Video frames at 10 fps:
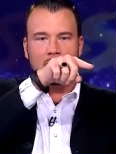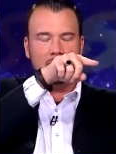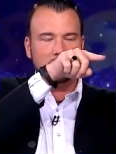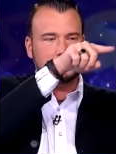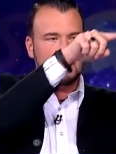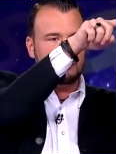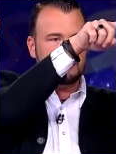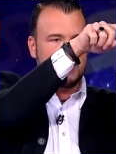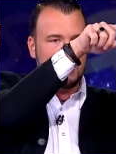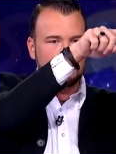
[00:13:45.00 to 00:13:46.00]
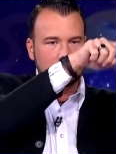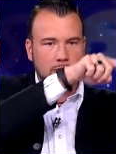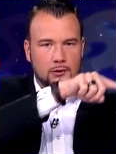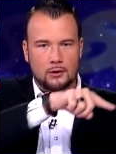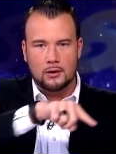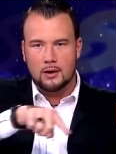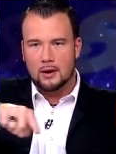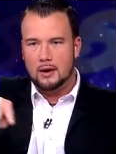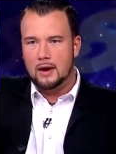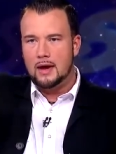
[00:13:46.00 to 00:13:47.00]
the Spirit of counsel
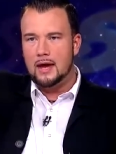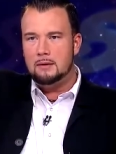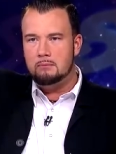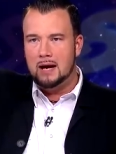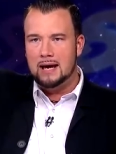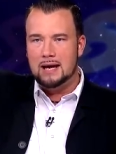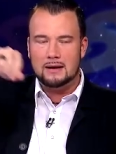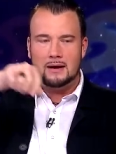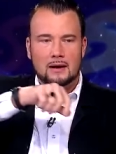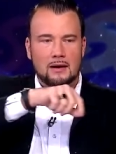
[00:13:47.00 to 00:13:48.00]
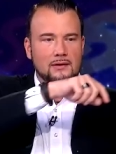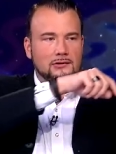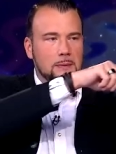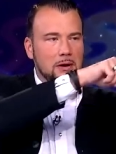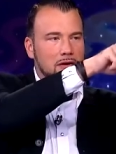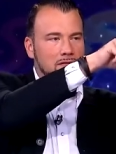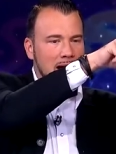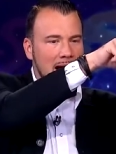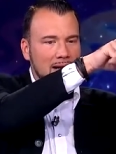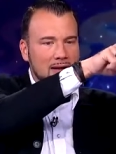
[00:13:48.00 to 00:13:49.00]
and might the spirit of
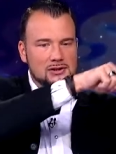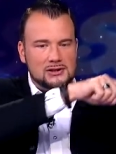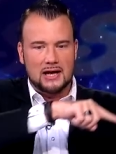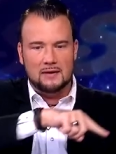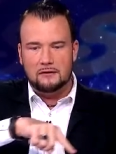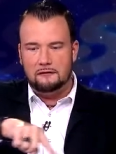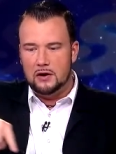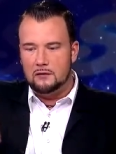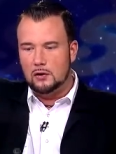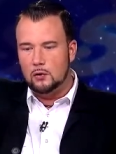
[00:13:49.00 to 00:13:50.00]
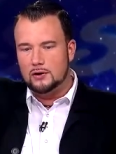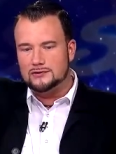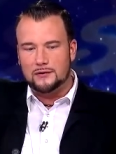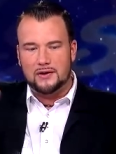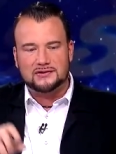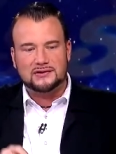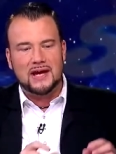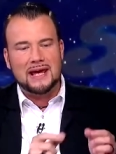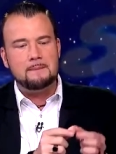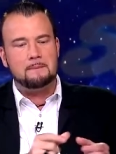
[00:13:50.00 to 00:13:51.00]
knowledge and the fear of the Lord. So the
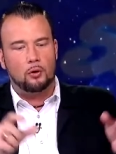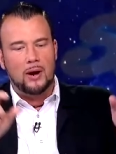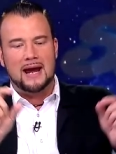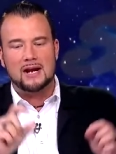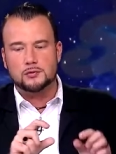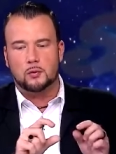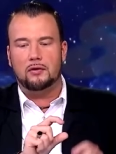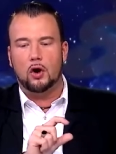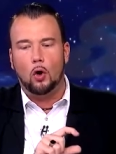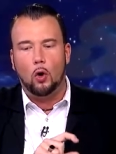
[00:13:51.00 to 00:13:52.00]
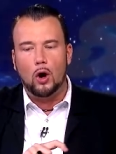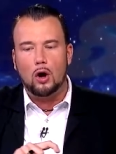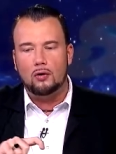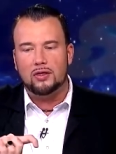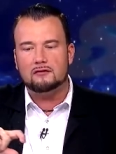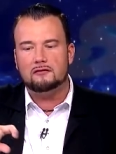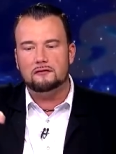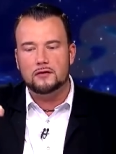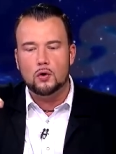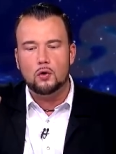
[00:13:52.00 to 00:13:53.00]
same branch where the oil that
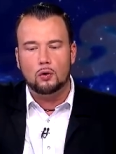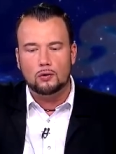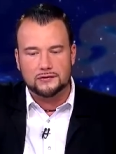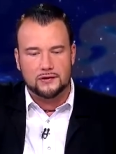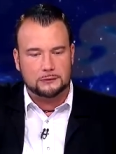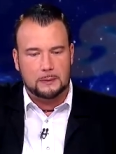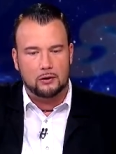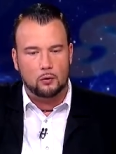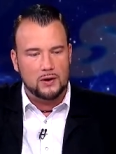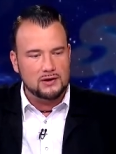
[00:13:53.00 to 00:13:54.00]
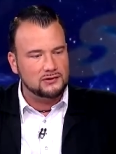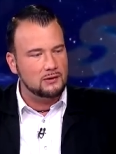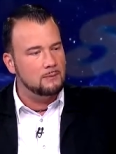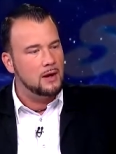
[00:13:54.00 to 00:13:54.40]
fuels the spirit of wisdom